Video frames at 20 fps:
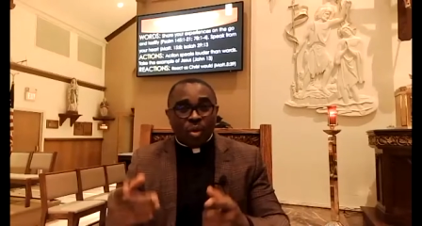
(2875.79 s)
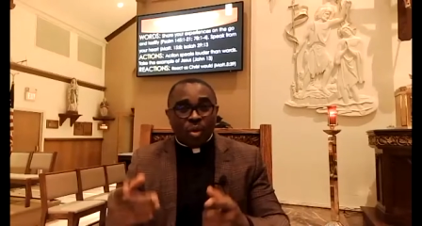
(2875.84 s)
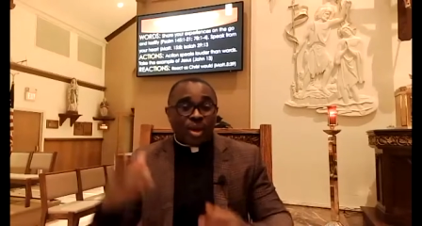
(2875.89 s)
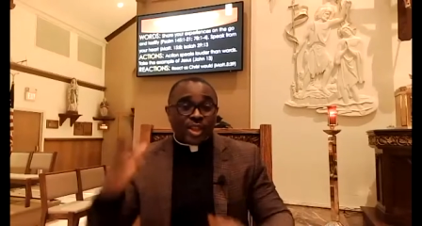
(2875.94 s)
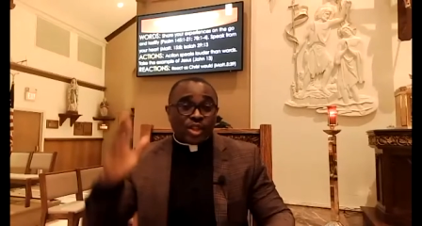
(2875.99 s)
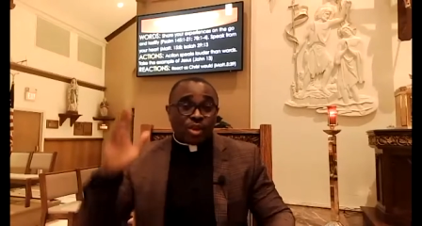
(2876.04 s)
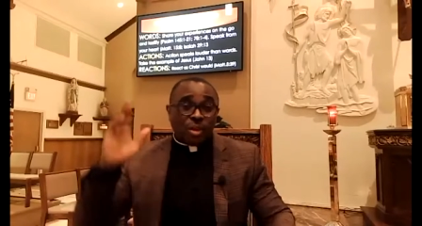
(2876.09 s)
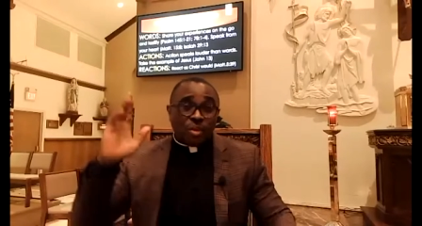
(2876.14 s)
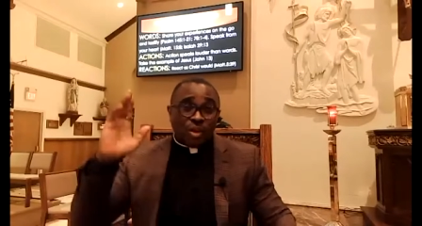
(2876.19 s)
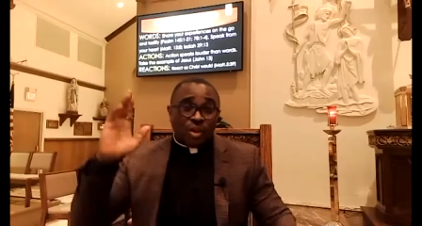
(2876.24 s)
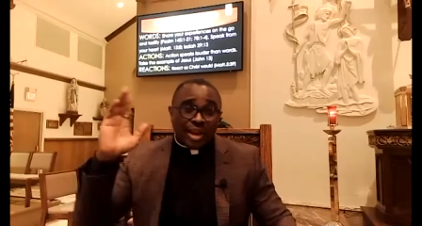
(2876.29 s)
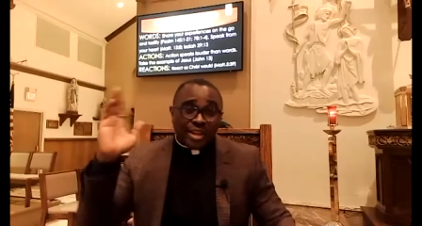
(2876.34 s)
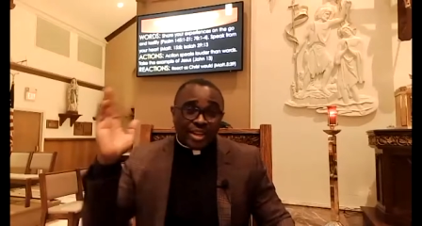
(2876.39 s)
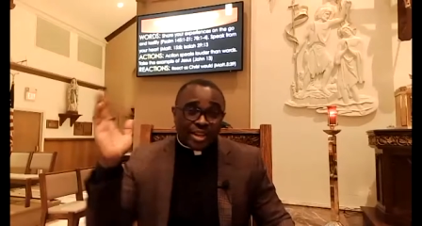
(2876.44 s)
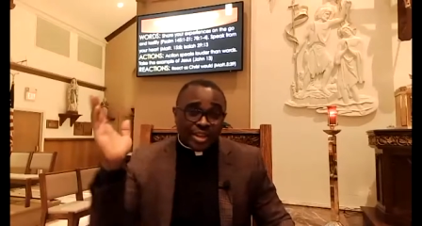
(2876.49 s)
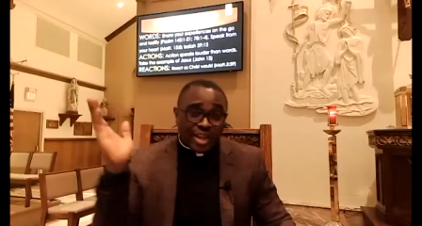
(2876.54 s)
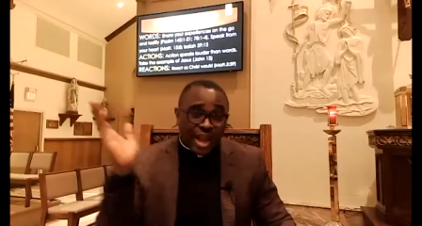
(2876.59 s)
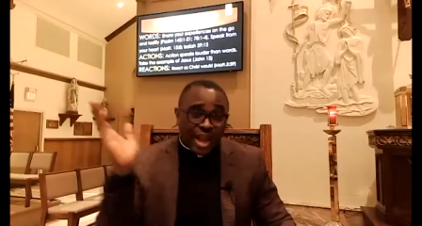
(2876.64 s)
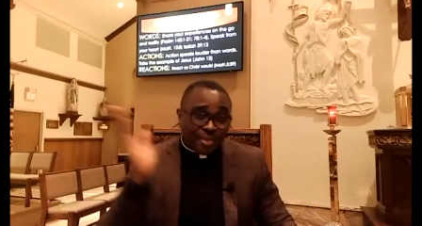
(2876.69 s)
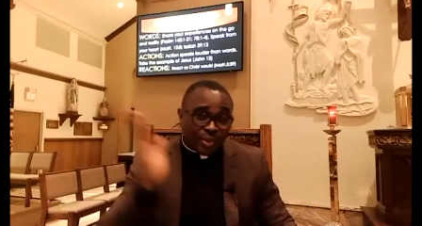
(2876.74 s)
When someone
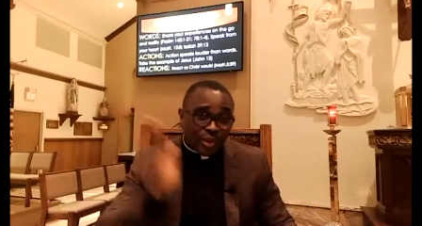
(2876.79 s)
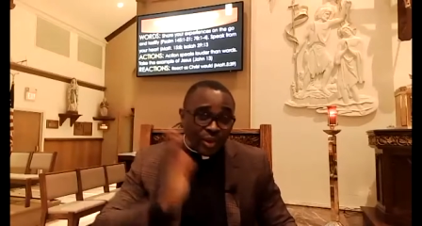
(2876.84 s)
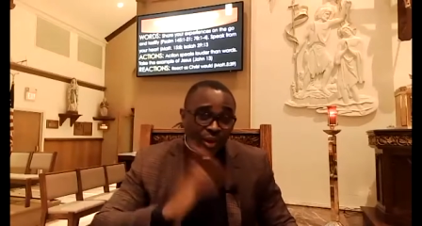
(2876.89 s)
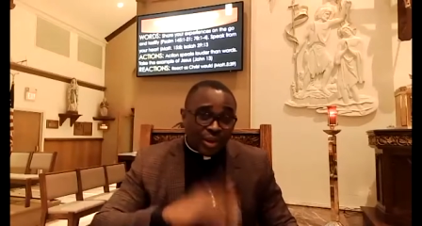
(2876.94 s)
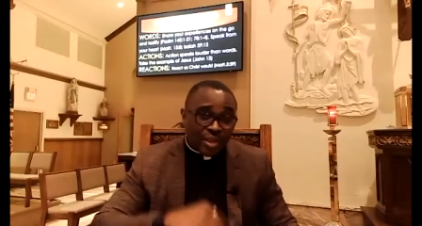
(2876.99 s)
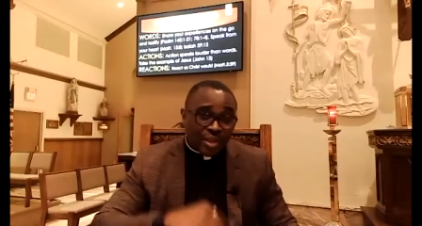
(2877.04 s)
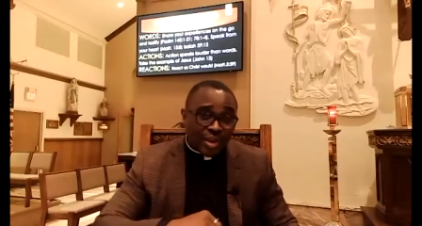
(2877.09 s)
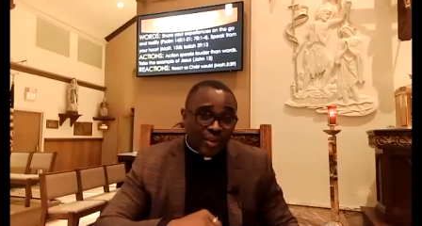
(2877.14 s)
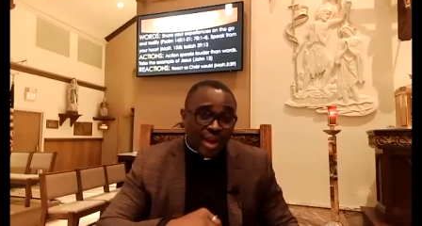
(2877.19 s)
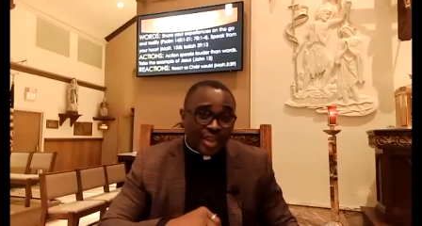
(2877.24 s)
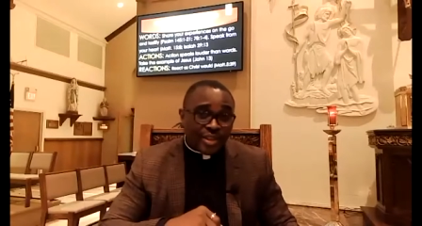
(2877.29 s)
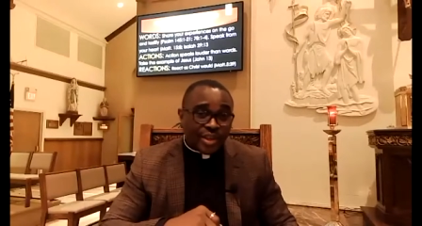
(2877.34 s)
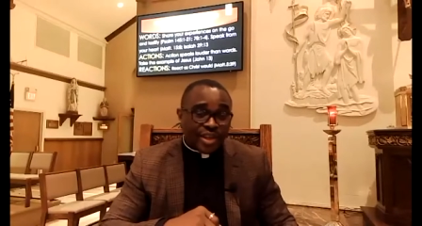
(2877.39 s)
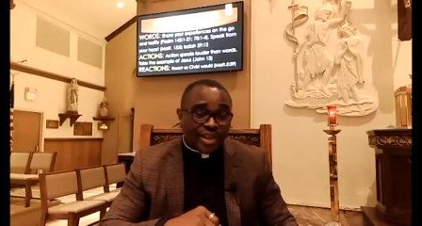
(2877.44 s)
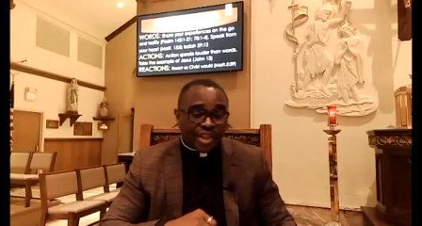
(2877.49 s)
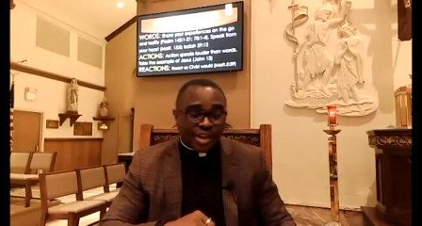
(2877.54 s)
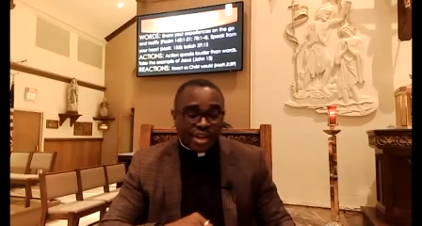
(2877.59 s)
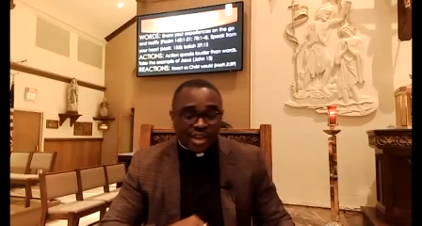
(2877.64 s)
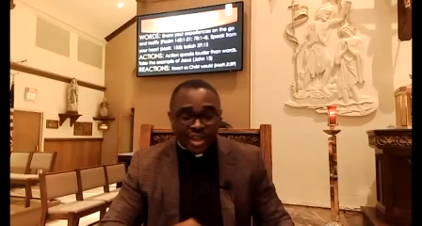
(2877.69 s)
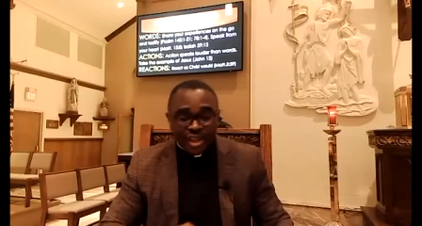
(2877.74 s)
slaps you on the right
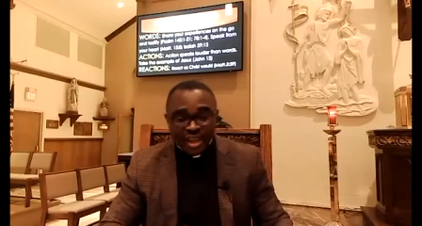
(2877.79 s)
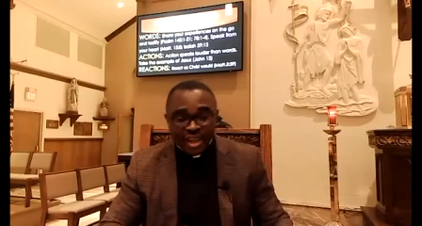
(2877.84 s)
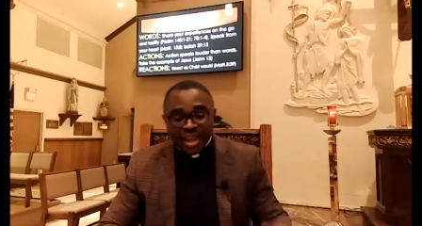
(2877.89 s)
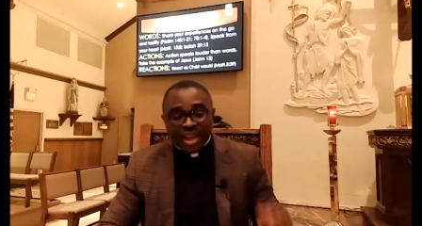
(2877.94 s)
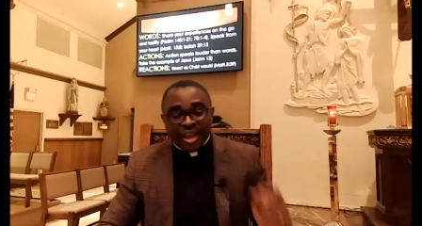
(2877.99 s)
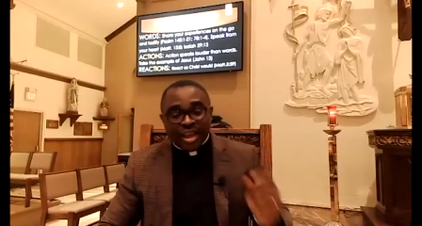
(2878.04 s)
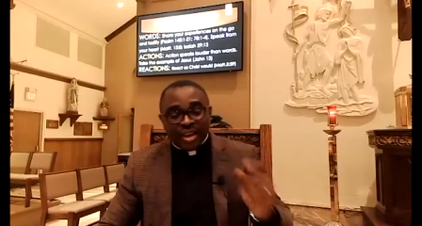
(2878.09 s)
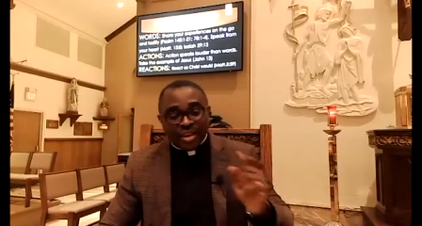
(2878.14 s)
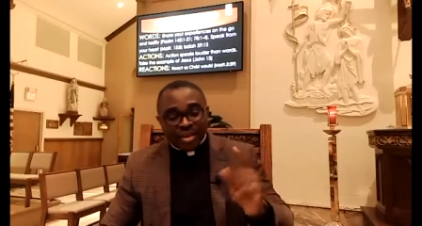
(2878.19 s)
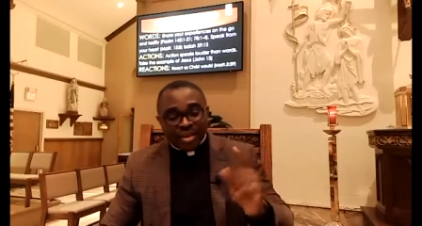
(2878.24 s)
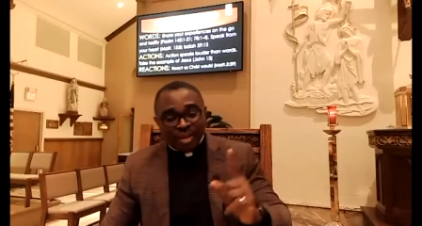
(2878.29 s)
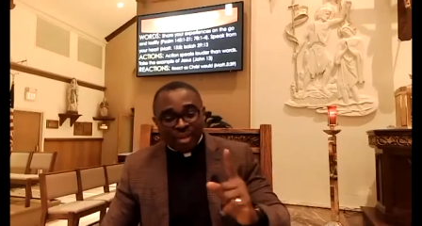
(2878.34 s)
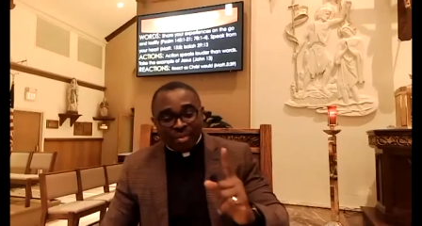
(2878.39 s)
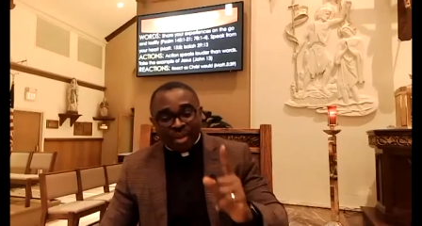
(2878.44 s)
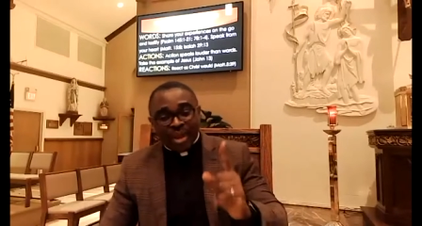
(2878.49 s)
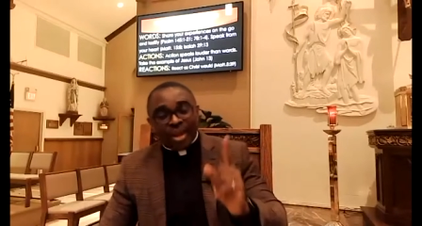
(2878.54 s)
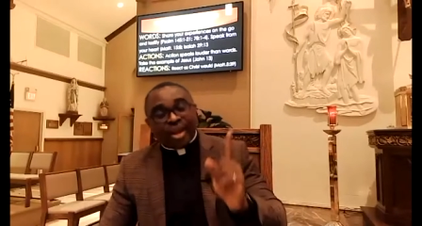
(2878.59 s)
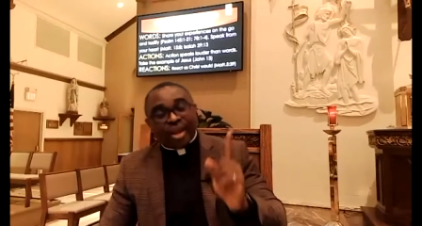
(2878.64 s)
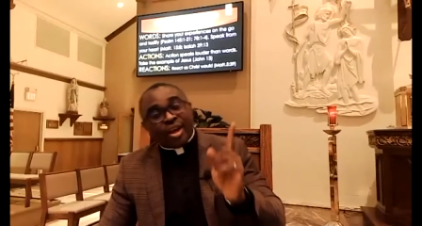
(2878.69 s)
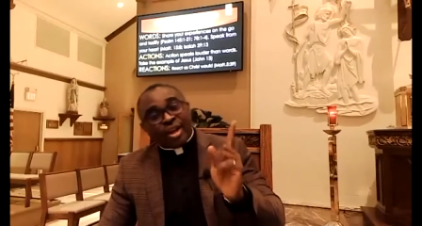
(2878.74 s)
cheek,
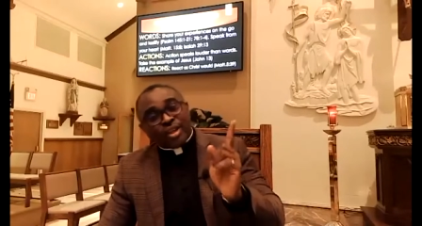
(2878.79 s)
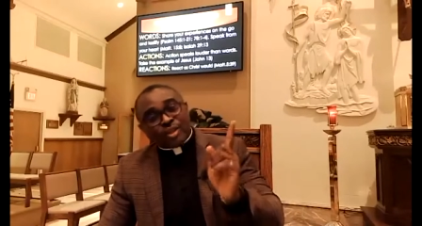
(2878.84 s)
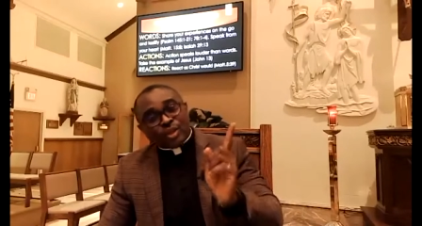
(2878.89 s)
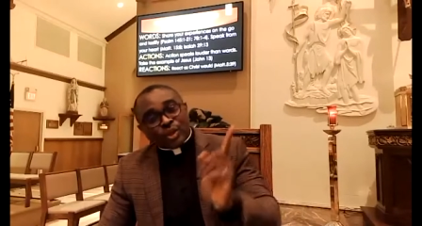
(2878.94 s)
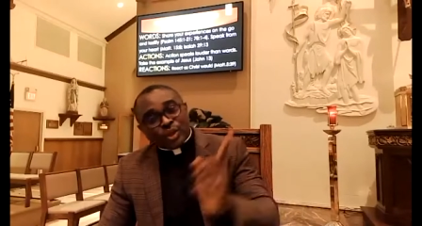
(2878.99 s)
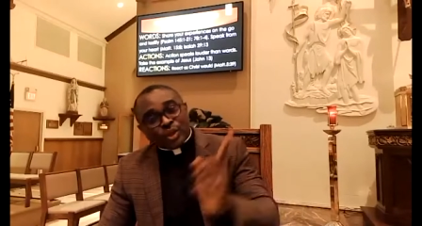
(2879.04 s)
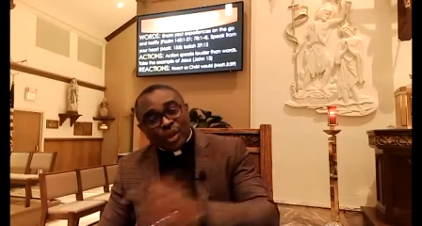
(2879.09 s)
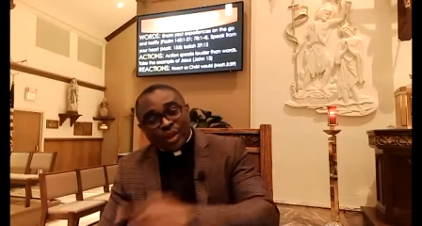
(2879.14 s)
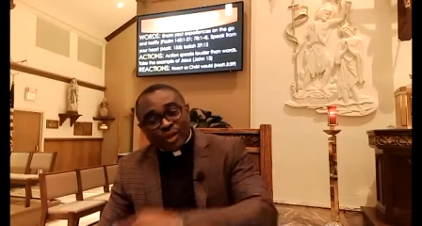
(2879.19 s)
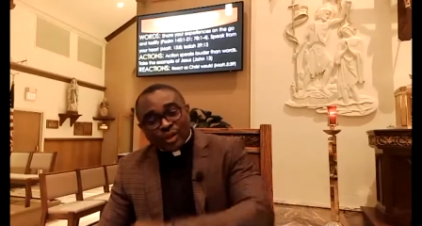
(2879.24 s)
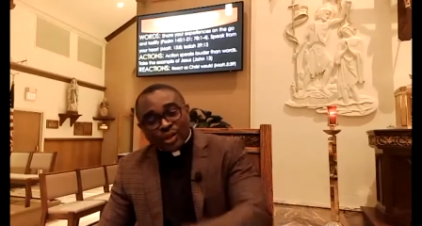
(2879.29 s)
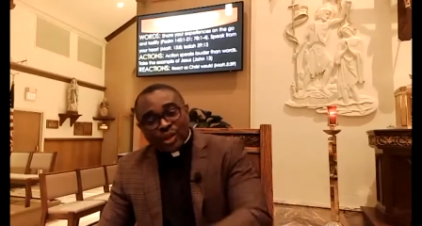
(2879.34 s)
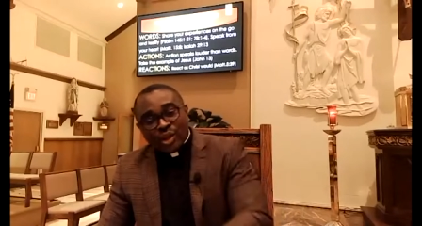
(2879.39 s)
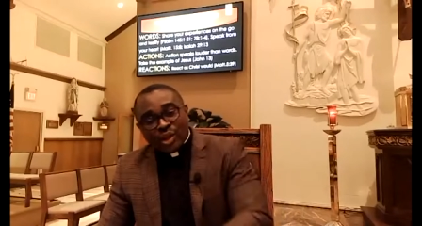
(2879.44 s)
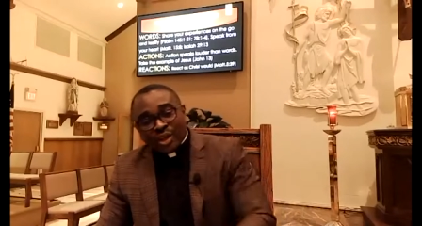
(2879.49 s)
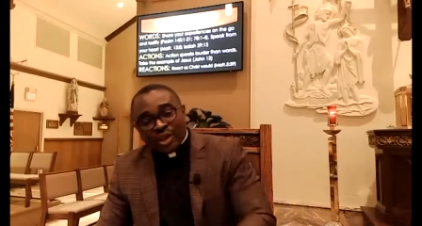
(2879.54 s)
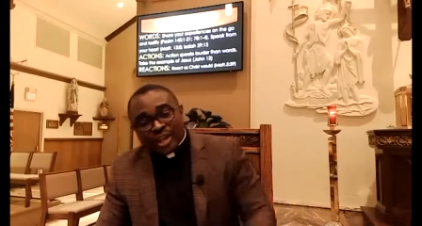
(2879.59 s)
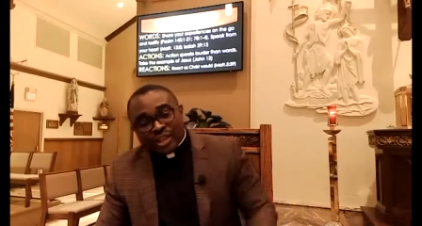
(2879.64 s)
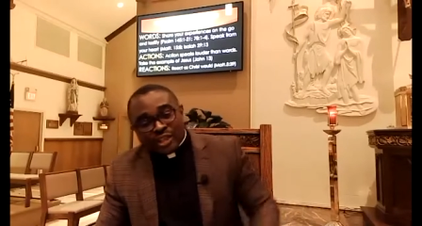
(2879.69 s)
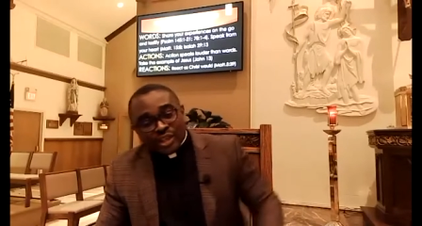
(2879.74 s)
remember to turn to the
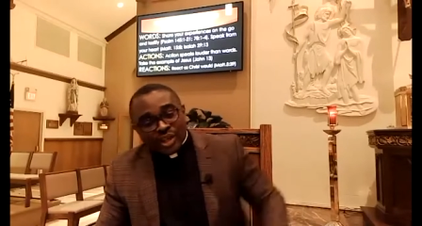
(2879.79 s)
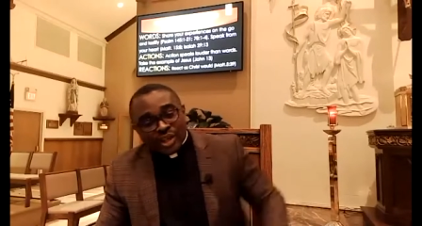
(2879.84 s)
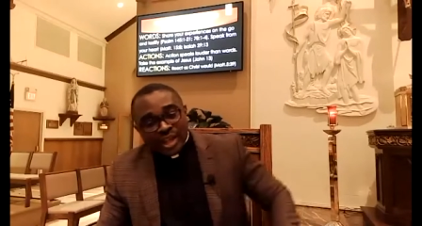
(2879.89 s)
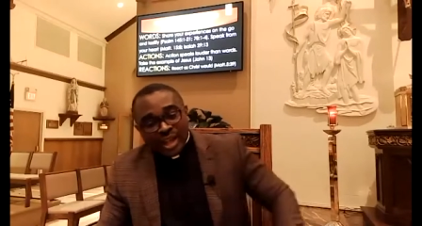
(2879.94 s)
other cheek,